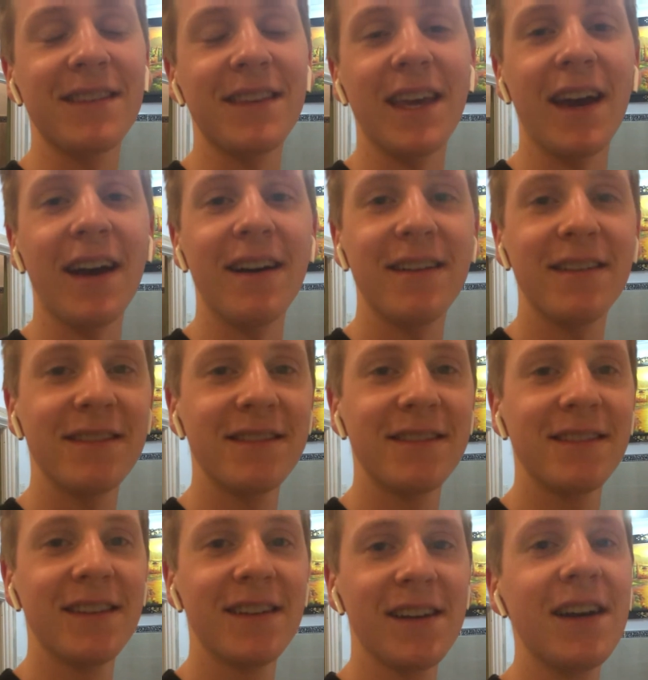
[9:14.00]
Yeah.
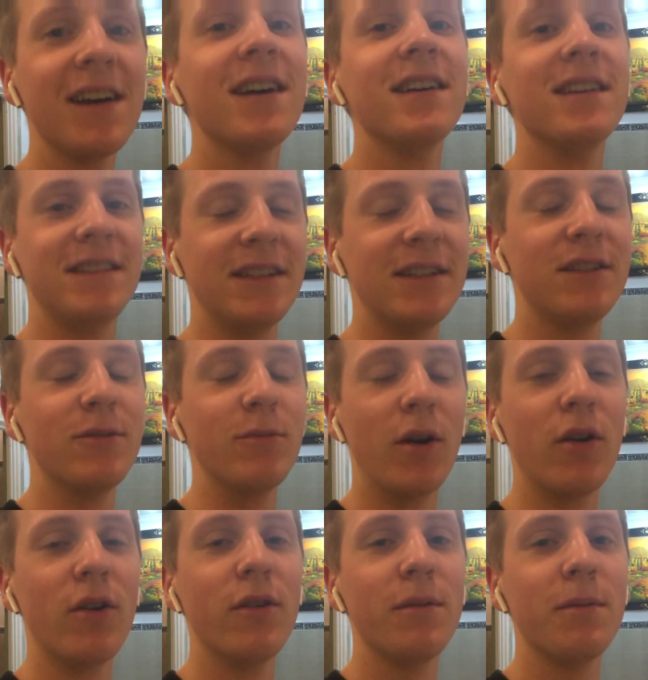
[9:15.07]
See you
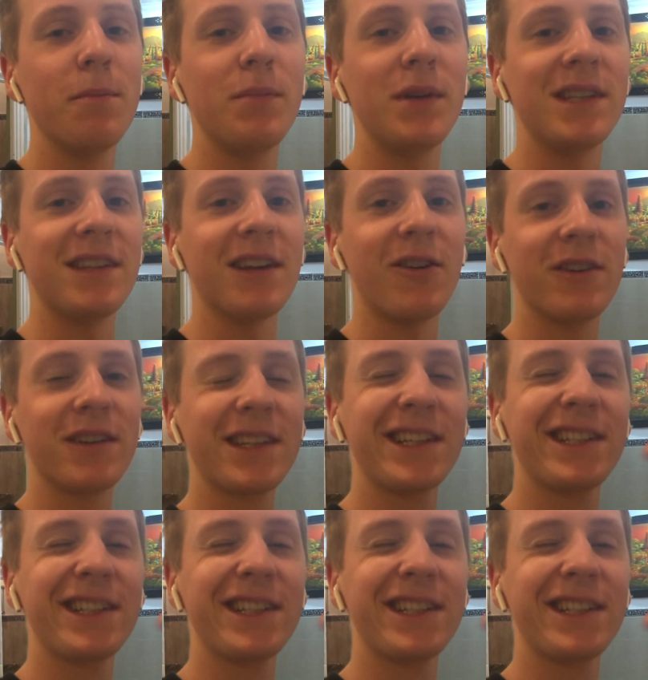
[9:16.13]
tomorrow. Peace out.